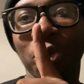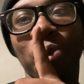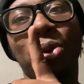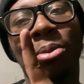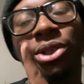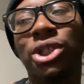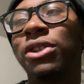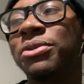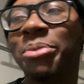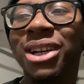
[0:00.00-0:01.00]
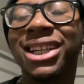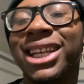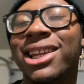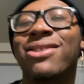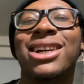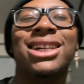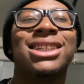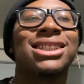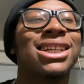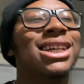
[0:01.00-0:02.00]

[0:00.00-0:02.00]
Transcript: with my shifts. But anyway, guys,